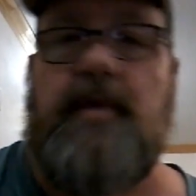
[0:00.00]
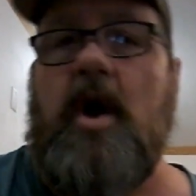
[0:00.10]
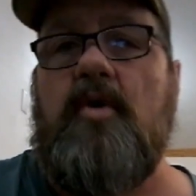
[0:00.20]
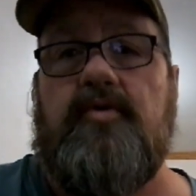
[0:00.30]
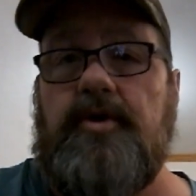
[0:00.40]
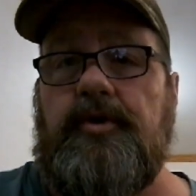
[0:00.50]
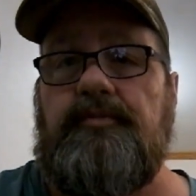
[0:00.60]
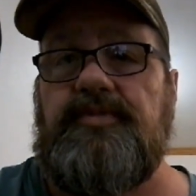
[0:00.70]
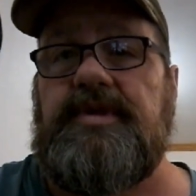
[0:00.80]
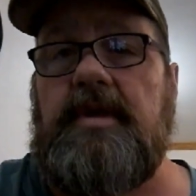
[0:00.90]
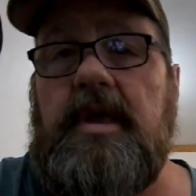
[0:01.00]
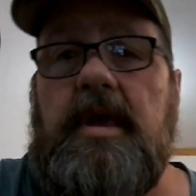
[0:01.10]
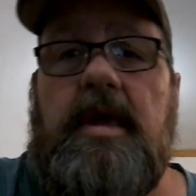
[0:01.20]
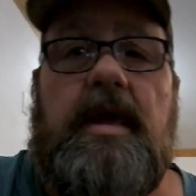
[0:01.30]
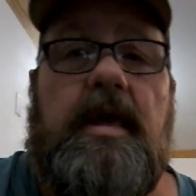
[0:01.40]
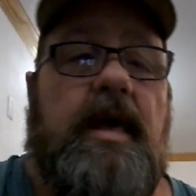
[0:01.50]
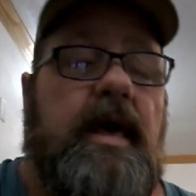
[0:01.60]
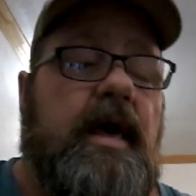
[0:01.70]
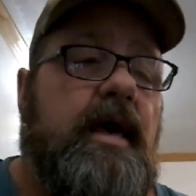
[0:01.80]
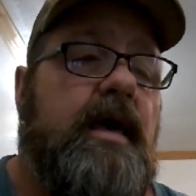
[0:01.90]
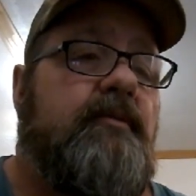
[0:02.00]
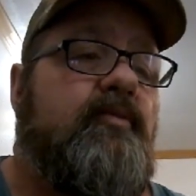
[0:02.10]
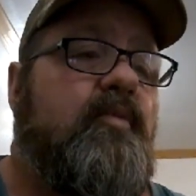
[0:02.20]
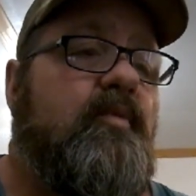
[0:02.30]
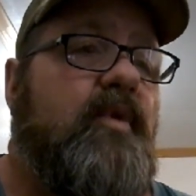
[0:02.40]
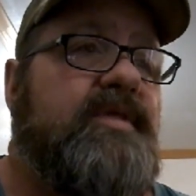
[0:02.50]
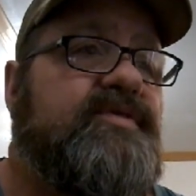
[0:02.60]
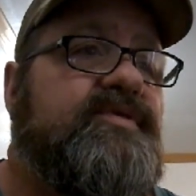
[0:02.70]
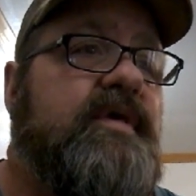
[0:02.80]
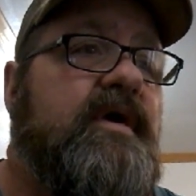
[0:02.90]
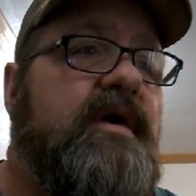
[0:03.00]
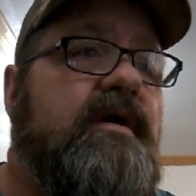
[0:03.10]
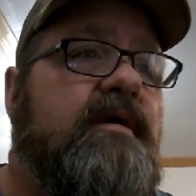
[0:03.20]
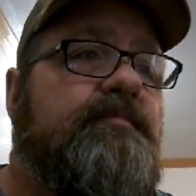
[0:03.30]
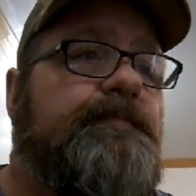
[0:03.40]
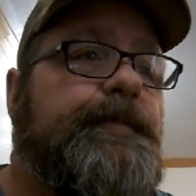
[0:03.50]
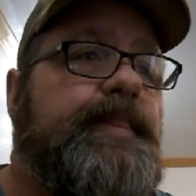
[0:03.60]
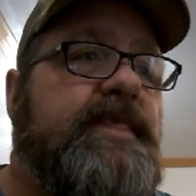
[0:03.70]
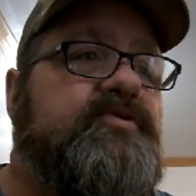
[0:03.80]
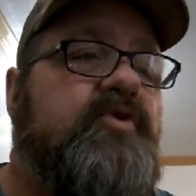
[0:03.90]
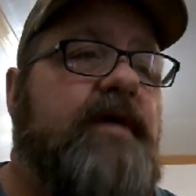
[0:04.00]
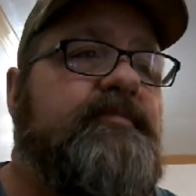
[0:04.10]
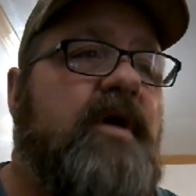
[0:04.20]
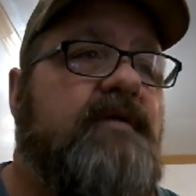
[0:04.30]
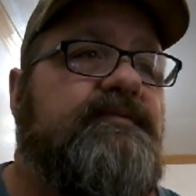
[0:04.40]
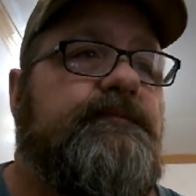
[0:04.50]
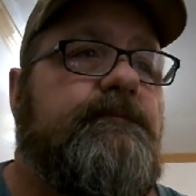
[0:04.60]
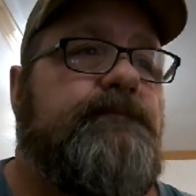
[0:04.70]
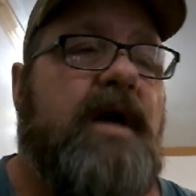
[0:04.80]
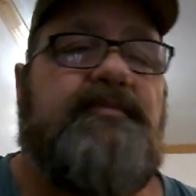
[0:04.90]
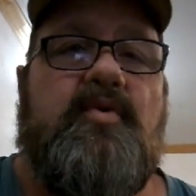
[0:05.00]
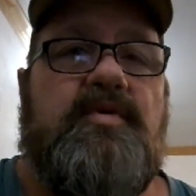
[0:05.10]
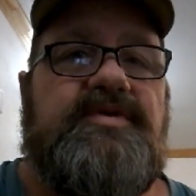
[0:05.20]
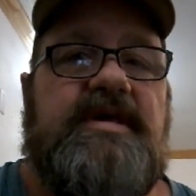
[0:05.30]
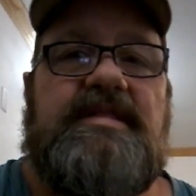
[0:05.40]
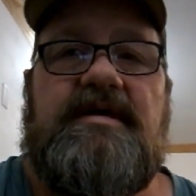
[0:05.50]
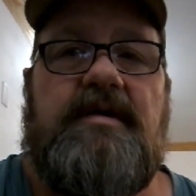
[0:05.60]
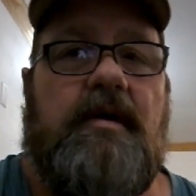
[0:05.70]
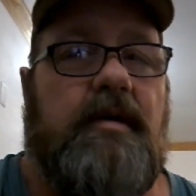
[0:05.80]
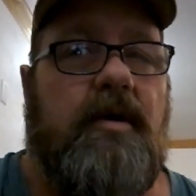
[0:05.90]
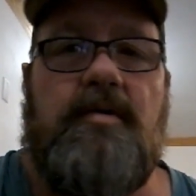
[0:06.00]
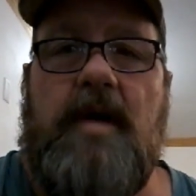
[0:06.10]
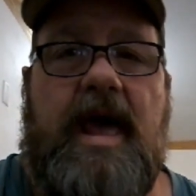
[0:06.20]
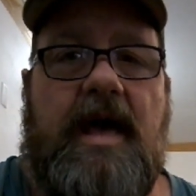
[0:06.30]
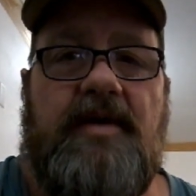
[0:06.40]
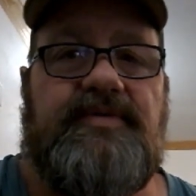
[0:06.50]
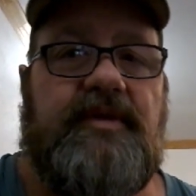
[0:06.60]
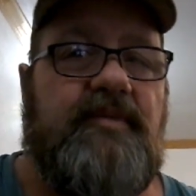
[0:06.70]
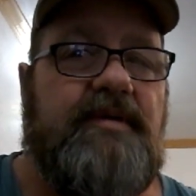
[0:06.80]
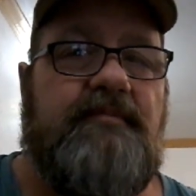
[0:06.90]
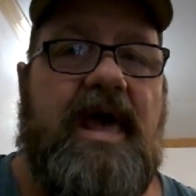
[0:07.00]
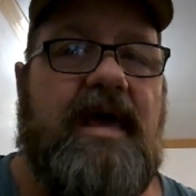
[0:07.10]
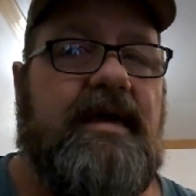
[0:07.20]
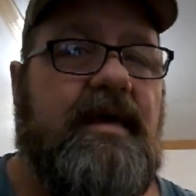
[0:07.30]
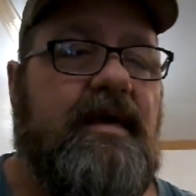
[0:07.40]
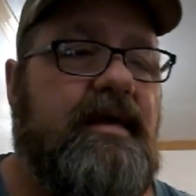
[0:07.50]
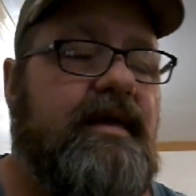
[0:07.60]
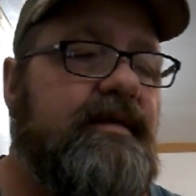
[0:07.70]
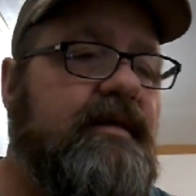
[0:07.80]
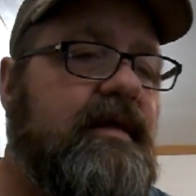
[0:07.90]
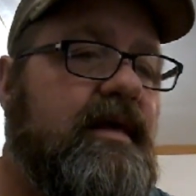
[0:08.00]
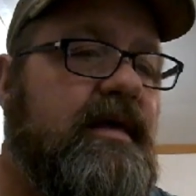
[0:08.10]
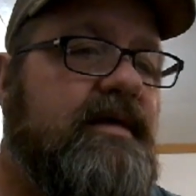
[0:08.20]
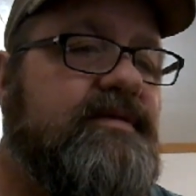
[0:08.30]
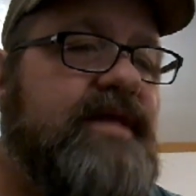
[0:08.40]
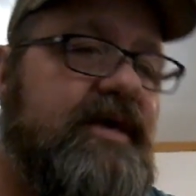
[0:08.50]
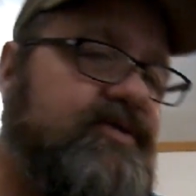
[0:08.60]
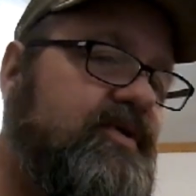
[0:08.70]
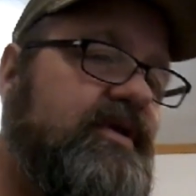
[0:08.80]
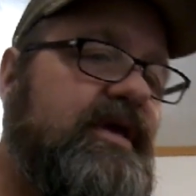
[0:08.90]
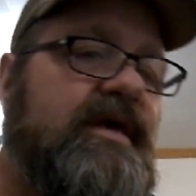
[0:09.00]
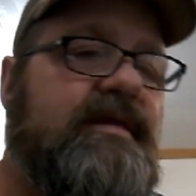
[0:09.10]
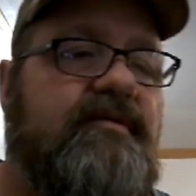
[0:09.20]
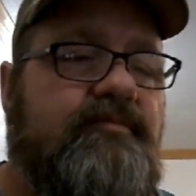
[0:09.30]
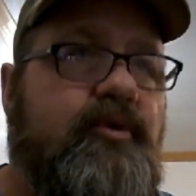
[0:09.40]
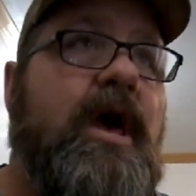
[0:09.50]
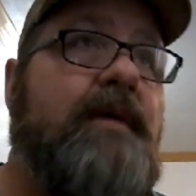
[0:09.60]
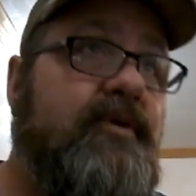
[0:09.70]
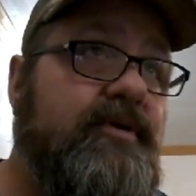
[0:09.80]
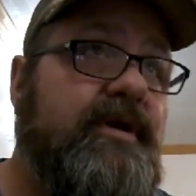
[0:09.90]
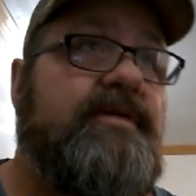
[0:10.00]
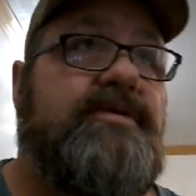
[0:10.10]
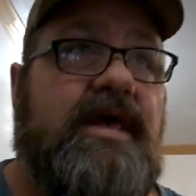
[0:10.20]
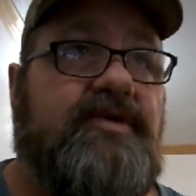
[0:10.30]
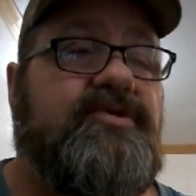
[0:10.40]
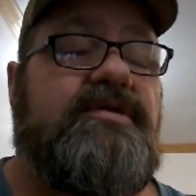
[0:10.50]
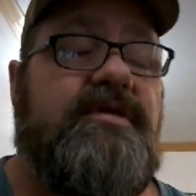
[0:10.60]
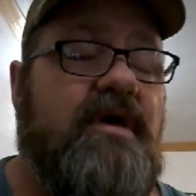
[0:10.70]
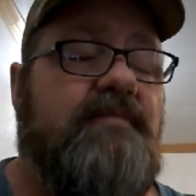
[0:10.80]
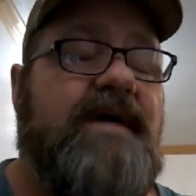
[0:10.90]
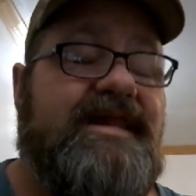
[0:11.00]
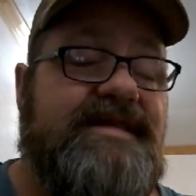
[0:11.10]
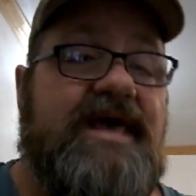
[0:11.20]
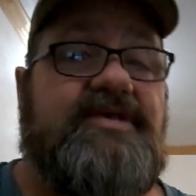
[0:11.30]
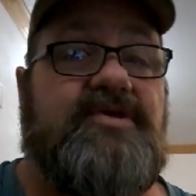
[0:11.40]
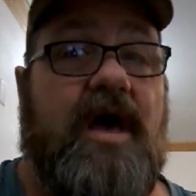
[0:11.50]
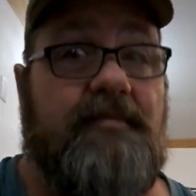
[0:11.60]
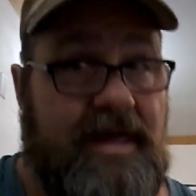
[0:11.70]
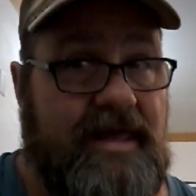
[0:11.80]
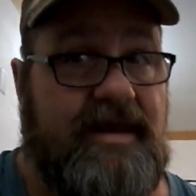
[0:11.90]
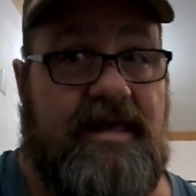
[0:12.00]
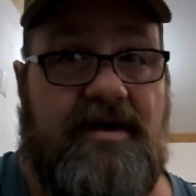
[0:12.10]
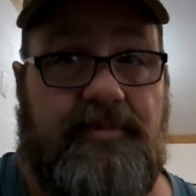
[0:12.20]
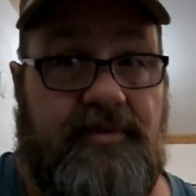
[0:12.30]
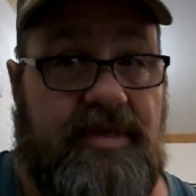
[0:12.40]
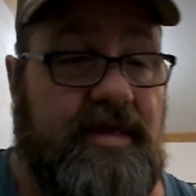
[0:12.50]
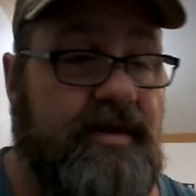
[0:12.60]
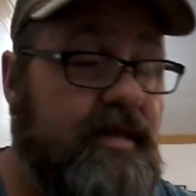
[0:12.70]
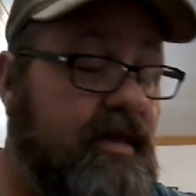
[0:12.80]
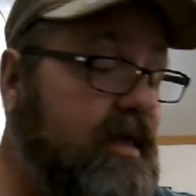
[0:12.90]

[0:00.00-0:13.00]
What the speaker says: whole rooms. Once scraped off popcorn ceiling a whole house and went back and textured it, primered it, and textured. You talk about a day job. I had a helper then.